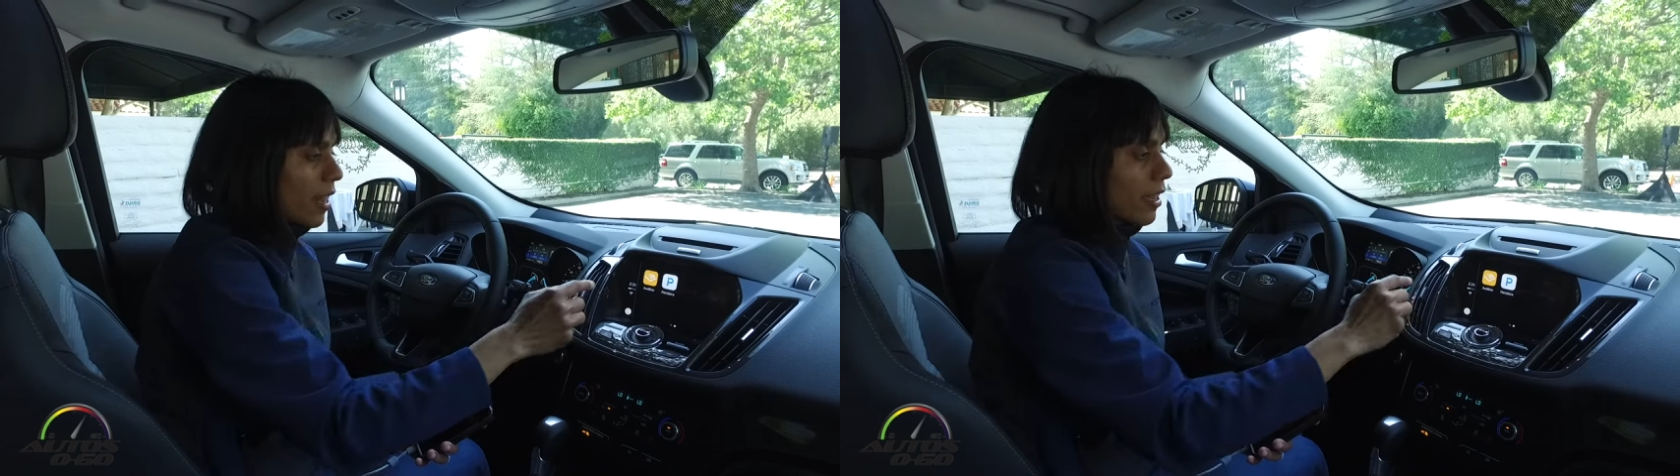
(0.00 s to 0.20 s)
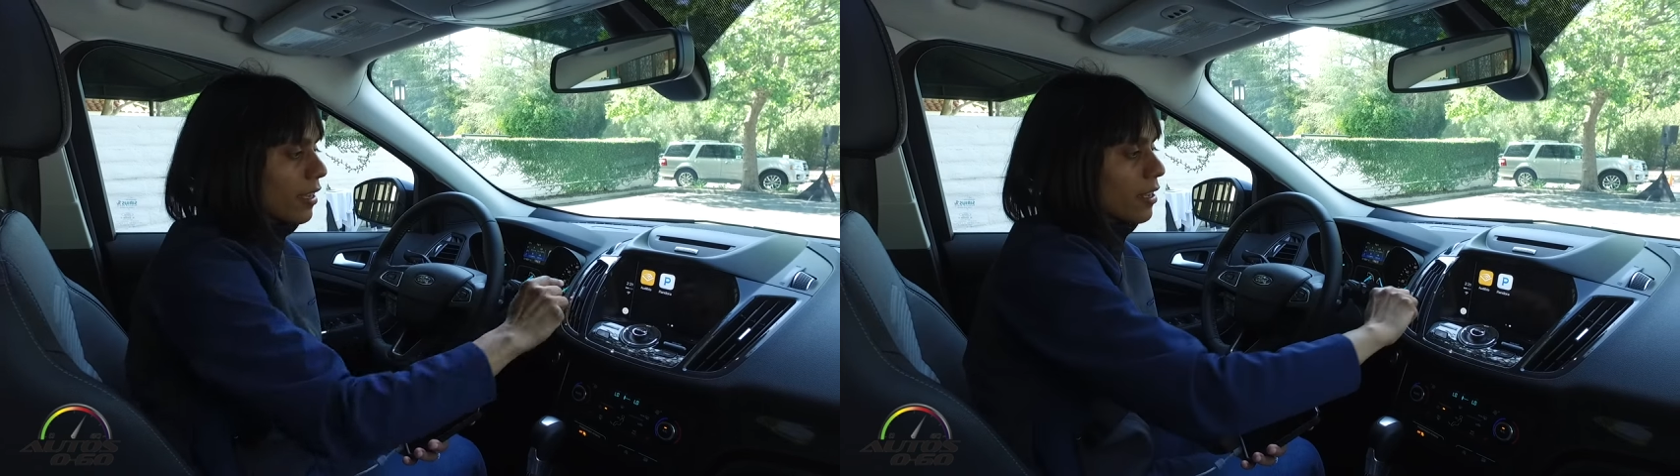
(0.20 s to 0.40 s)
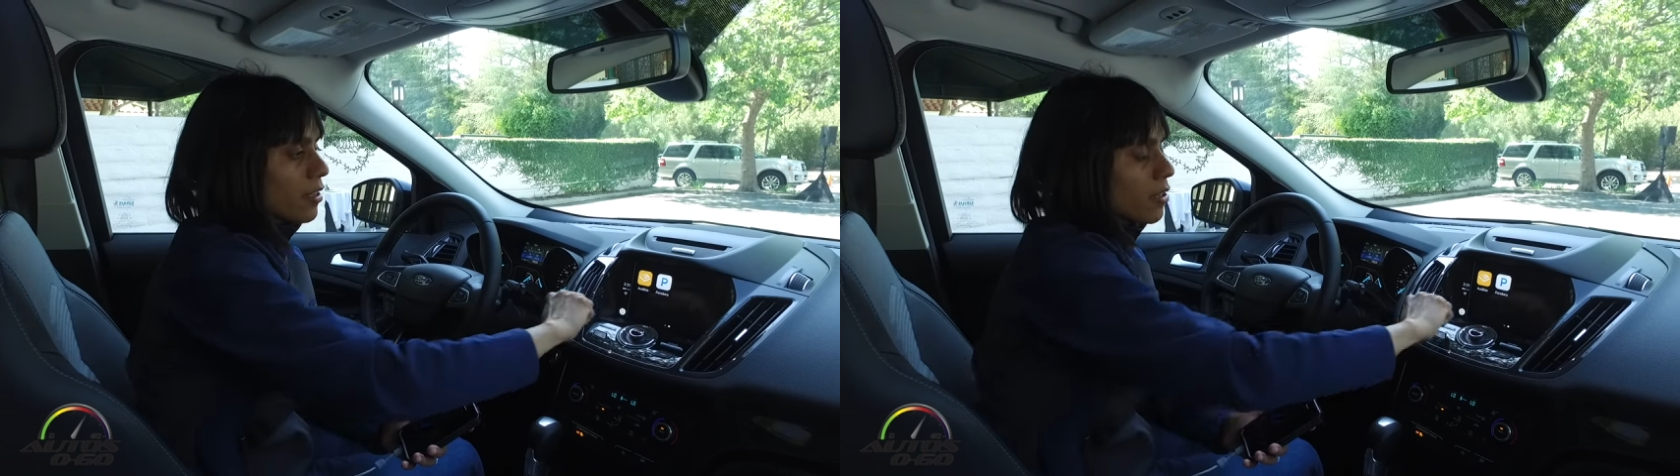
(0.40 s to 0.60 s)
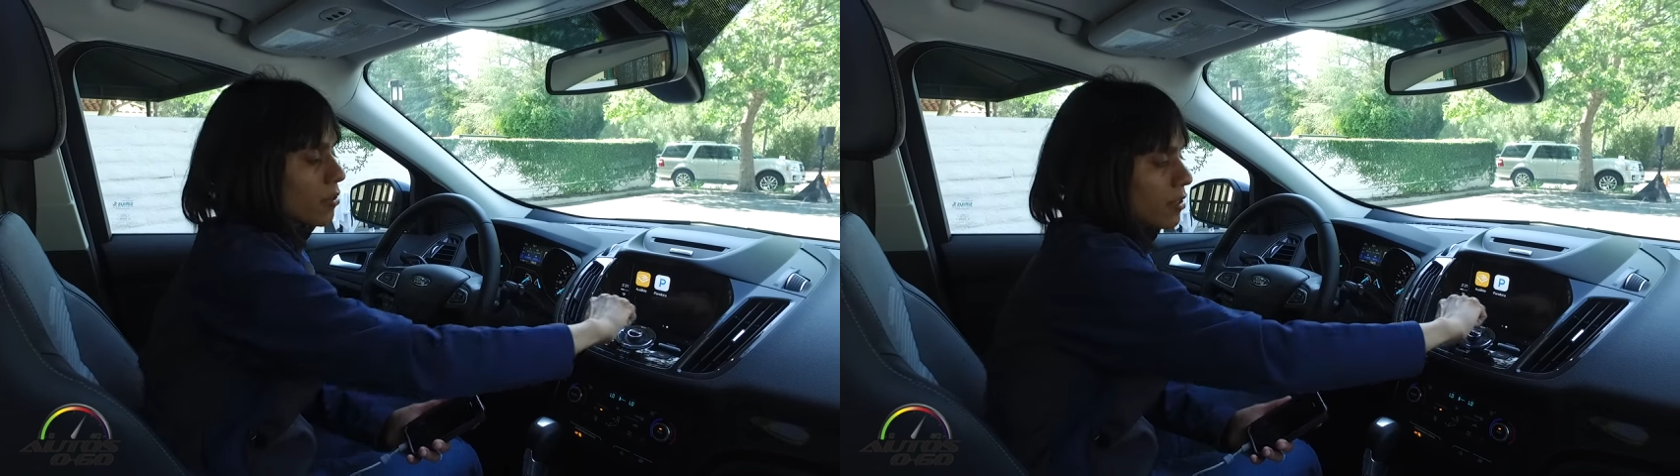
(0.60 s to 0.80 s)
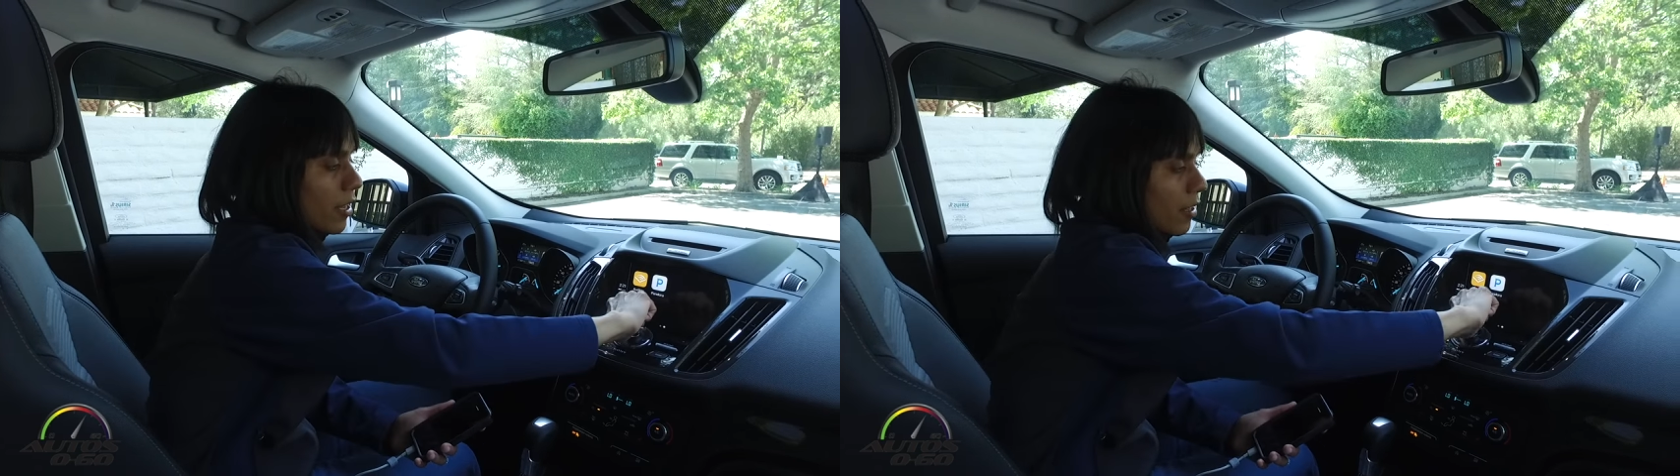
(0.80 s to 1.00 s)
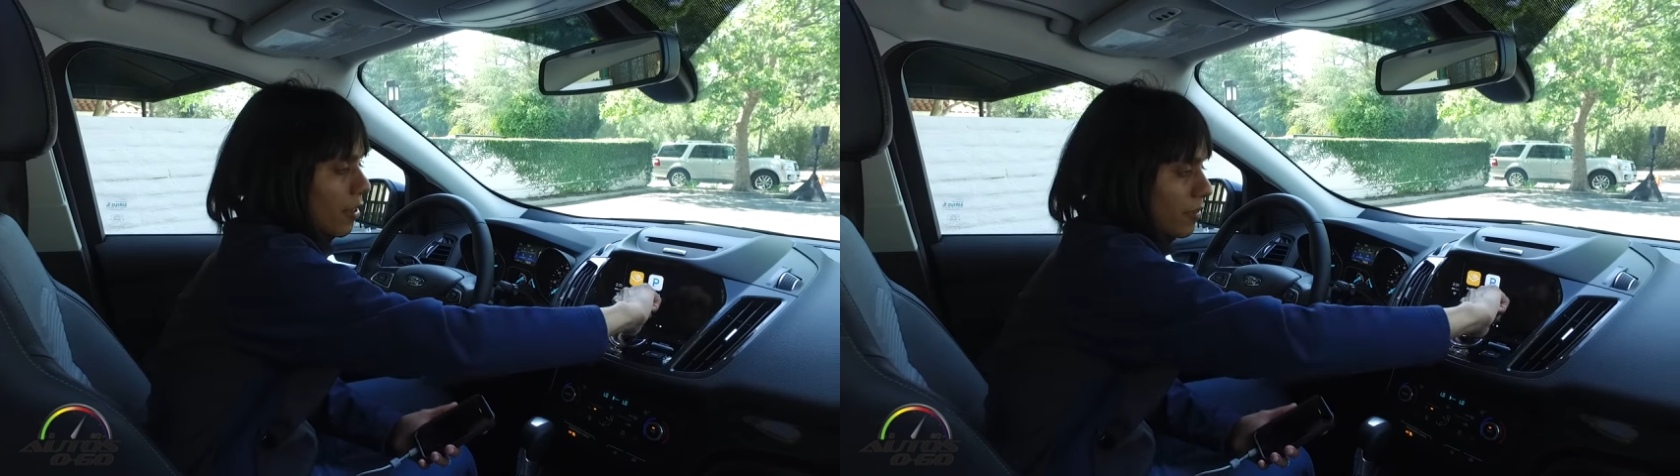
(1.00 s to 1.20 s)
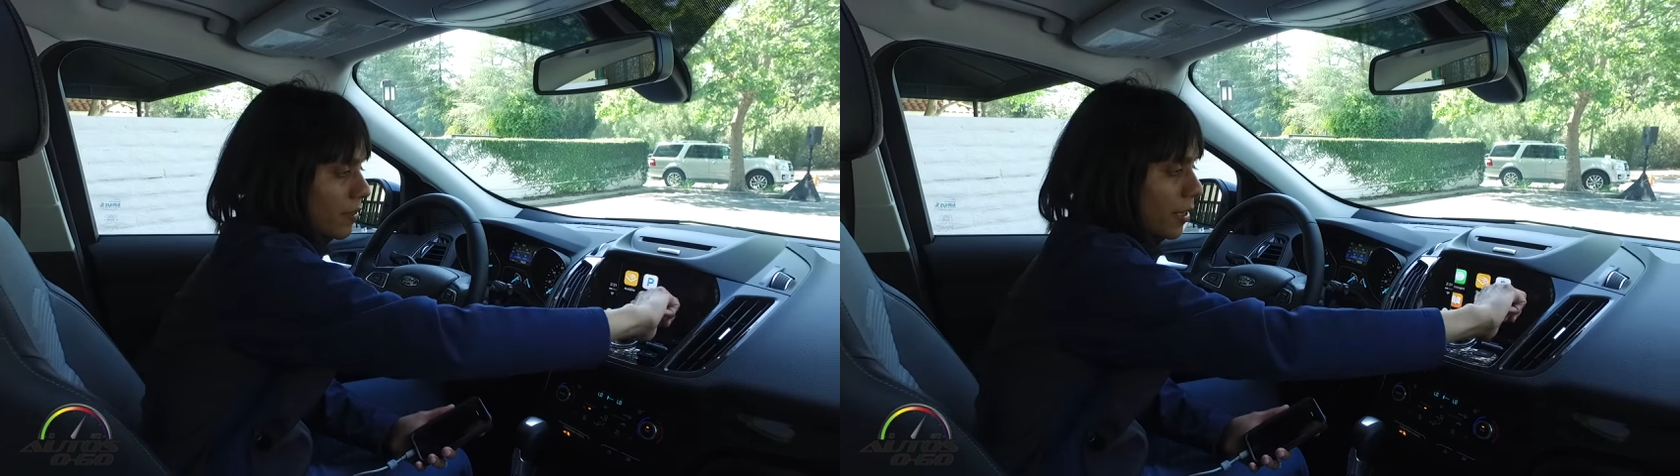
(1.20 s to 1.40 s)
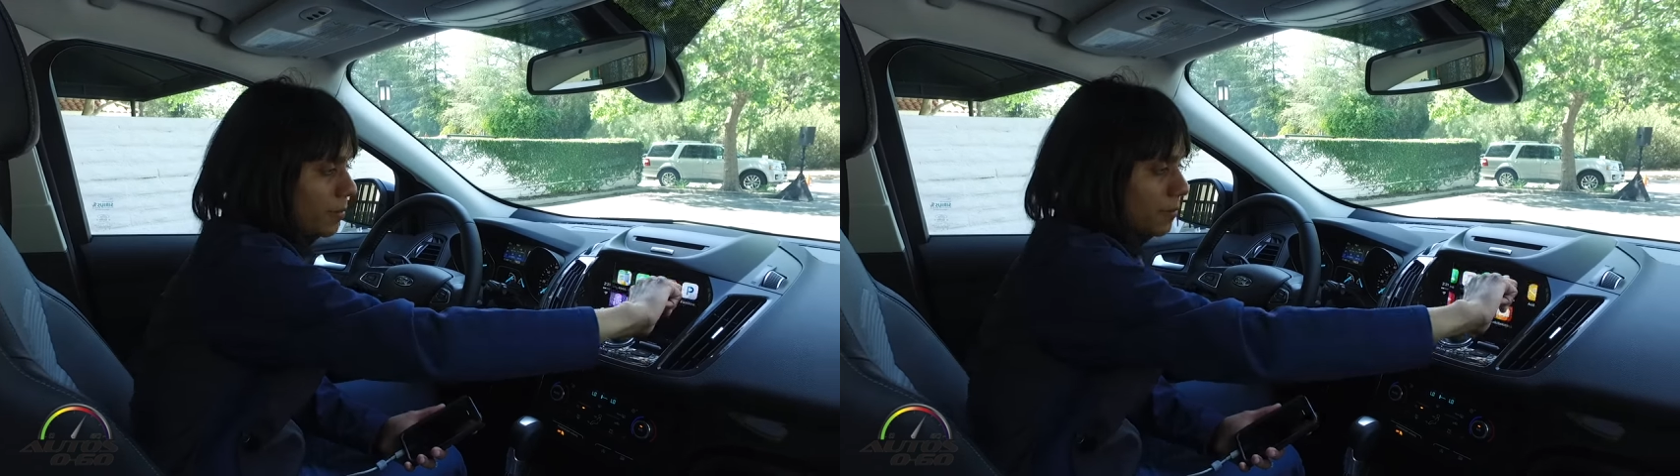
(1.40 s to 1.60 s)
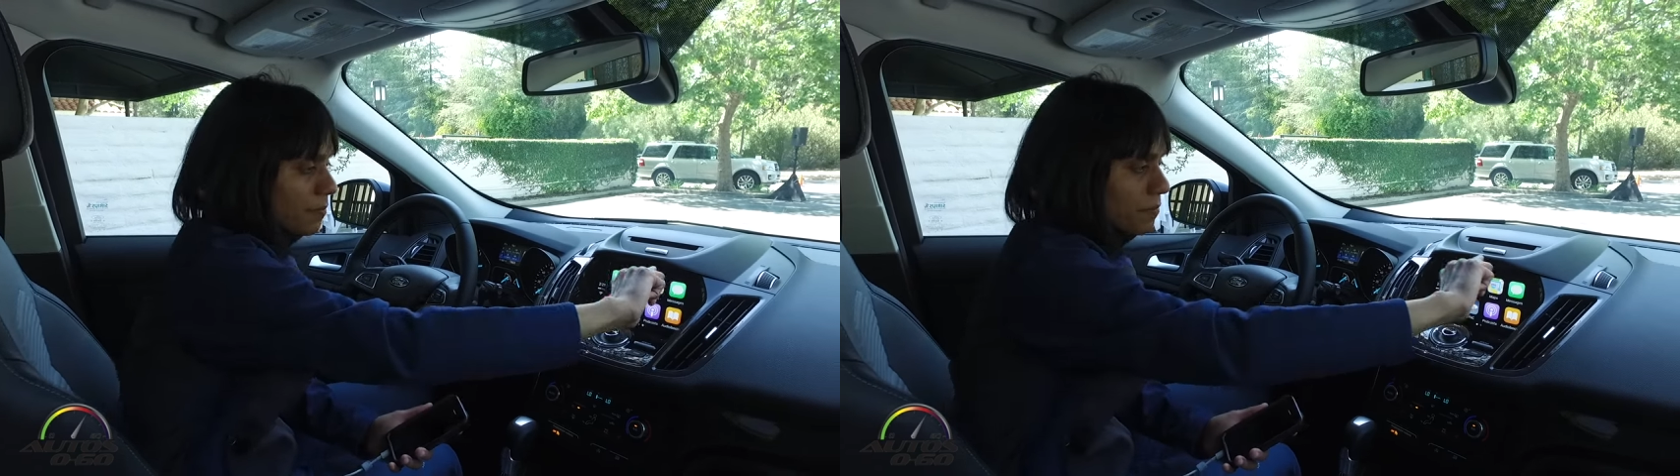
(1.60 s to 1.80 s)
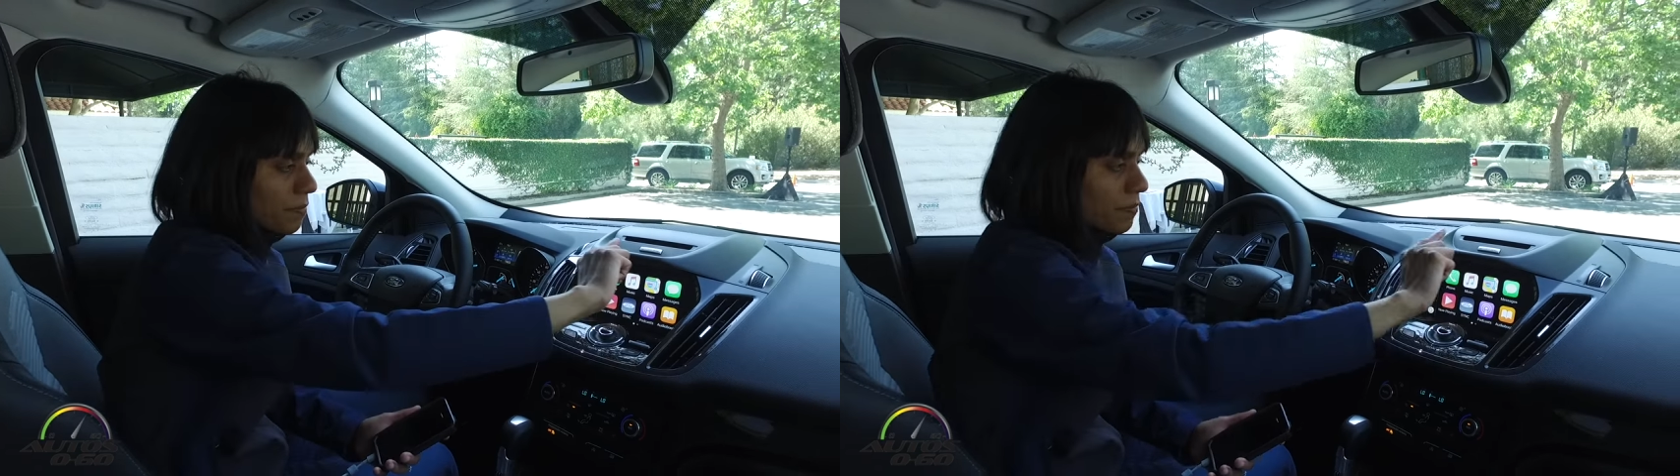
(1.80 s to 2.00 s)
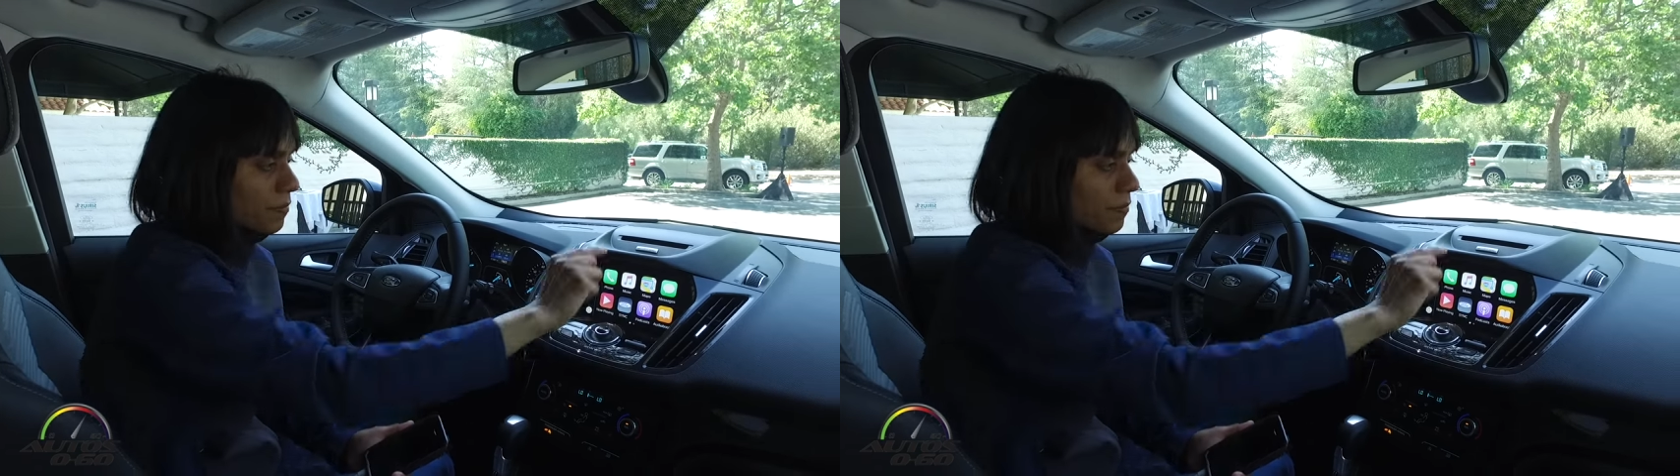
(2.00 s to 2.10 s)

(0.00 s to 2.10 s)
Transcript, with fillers: and I can use any of them.